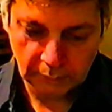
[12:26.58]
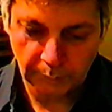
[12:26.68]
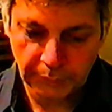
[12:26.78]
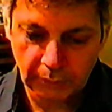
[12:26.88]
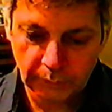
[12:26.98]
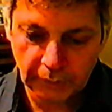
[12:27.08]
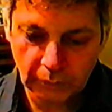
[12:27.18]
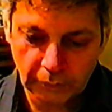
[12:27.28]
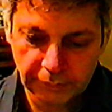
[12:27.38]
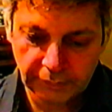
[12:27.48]
computer
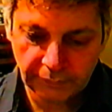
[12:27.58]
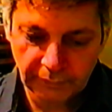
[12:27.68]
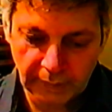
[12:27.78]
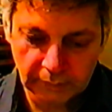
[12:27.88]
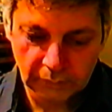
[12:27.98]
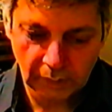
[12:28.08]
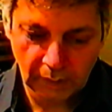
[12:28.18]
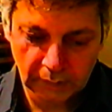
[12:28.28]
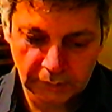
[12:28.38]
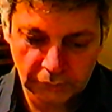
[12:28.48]
records events
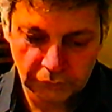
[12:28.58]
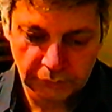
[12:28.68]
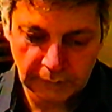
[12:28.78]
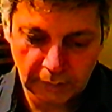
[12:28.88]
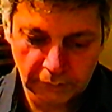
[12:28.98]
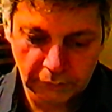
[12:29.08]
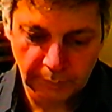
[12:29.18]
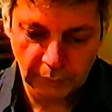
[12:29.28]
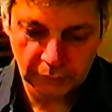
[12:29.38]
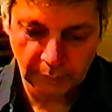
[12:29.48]
on the
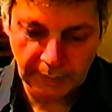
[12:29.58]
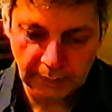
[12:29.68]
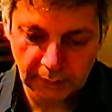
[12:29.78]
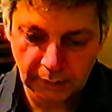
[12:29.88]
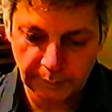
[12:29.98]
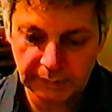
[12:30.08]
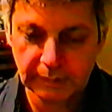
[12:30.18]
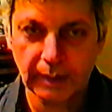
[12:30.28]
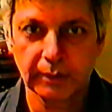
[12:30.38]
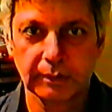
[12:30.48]
starship automatically
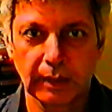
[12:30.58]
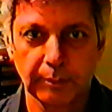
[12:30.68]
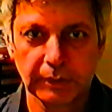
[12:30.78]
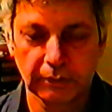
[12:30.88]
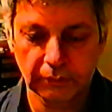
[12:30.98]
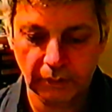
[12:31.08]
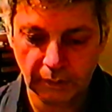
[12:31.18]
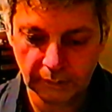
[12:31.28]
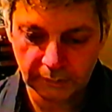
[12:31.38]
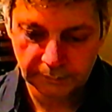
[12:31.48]
besides captain's
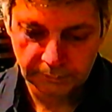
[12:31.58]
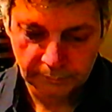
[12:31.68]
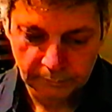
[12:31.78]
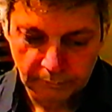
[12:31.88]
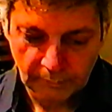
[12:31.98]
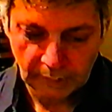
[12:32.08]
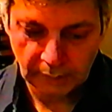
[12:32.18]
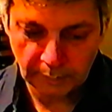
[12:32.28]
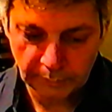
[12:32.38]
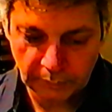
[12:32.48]
logs.
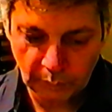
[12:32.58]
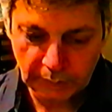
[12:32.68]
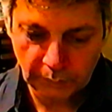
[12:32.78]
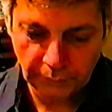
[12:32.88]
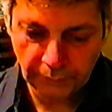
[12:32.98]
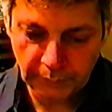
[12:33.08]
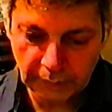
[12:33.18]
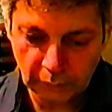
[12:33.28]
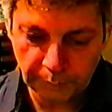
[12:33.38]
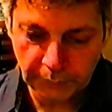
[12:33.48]
Number
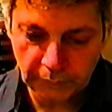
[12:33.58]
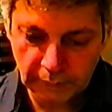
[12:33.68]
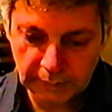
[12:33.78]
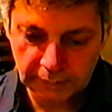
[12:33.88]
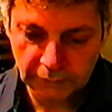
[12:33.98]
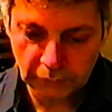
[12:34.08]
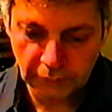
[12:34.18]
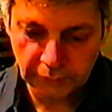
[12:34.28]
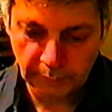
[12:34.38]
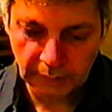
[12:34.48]
103, computer can
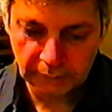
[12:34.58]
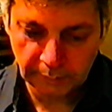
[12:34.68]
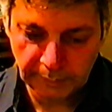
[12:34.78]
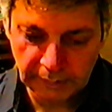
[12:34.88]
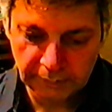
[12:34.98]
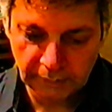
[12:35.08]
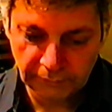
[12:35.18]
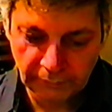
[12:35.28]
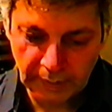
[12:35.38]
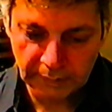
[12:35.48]
search multimedia
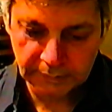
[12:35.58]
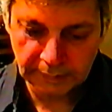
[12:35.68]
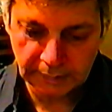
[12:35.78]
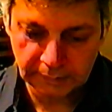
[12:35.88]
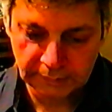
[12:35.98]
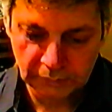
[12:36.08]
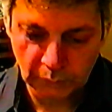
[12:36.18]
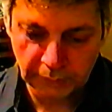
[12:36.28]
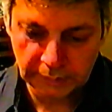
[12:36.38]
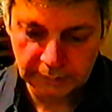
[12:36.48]
files in its
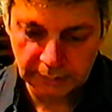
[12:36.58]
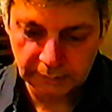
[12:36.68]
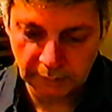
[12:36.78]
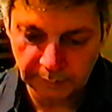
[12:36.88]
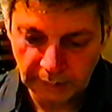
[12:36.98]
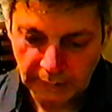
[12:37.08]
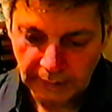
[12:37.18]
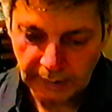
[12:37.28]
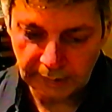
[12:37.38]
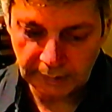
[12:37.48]
storage system
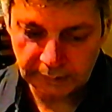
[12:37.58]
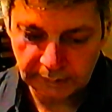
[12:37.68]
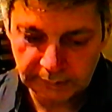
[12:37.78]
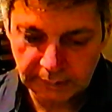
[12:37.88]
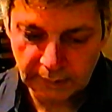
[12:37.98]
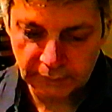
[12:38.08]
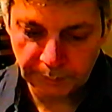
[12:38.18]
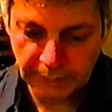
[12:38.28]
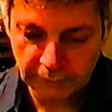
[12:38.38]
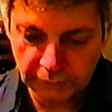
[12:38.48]
and understands
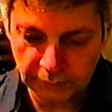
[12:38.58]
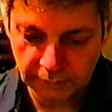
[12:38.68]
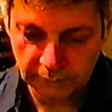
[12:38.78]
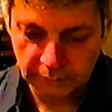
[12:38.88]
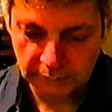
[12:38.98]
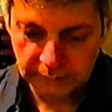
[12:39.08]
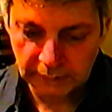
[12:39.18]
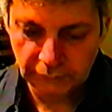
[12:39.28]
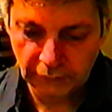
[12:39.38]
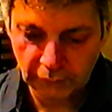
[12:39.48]
pictures,
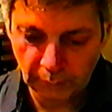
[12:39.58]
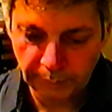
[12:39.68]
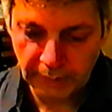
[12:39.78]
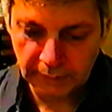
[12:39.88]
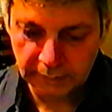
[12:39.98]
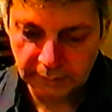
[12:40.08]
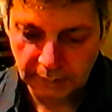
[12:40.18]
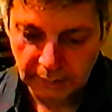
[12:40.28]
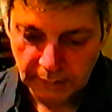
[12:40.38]
e.g. compares